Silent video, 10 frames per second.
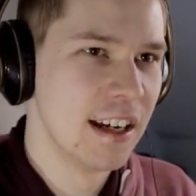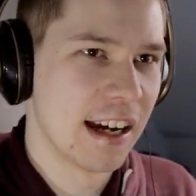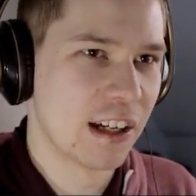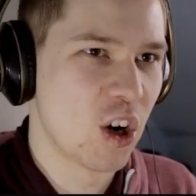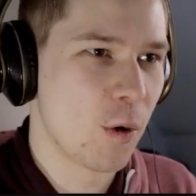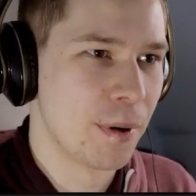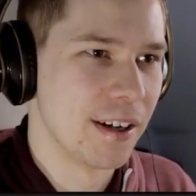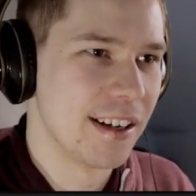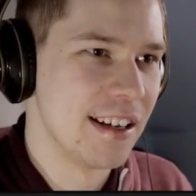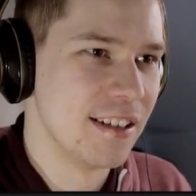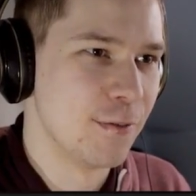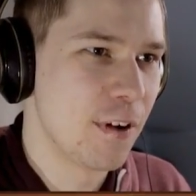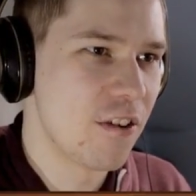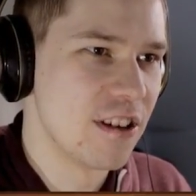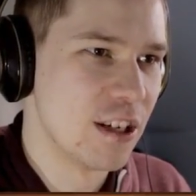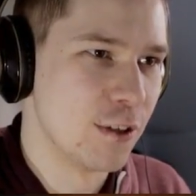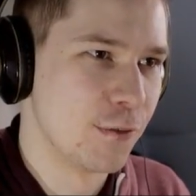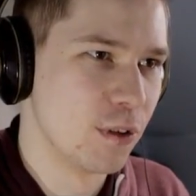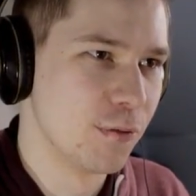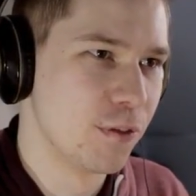And copper is very
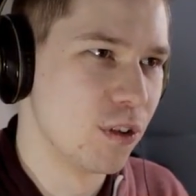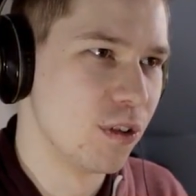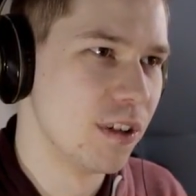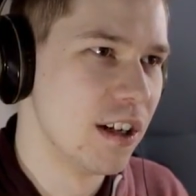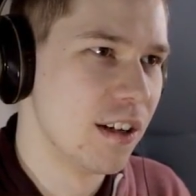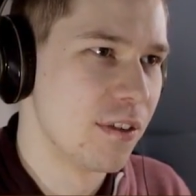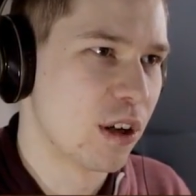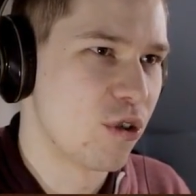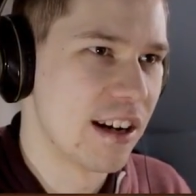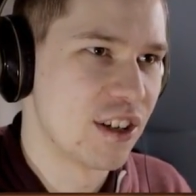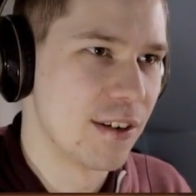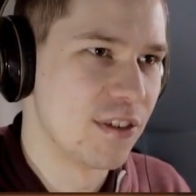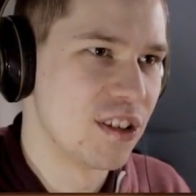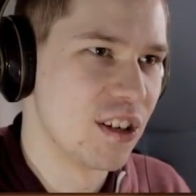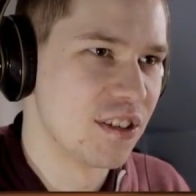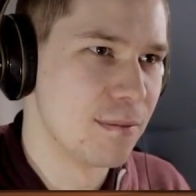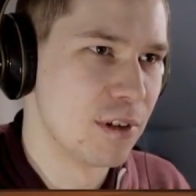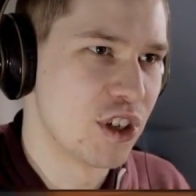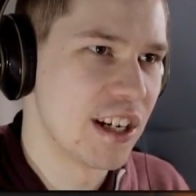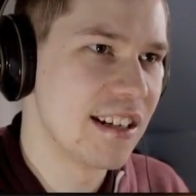useful for the creation of certain
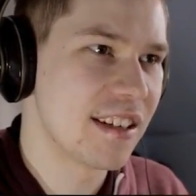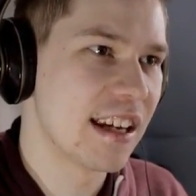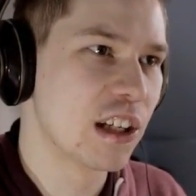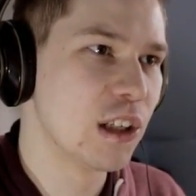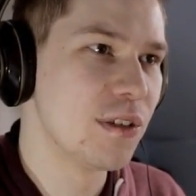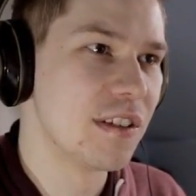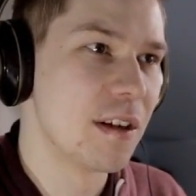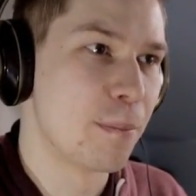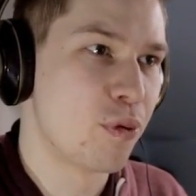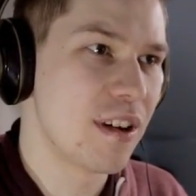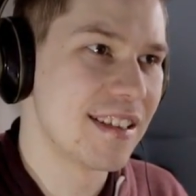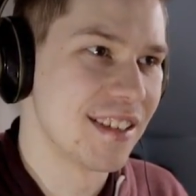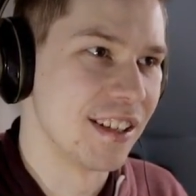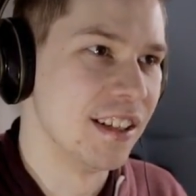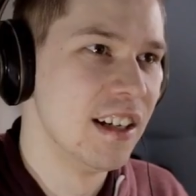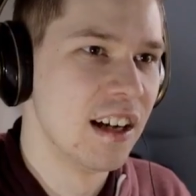machines, including the printer.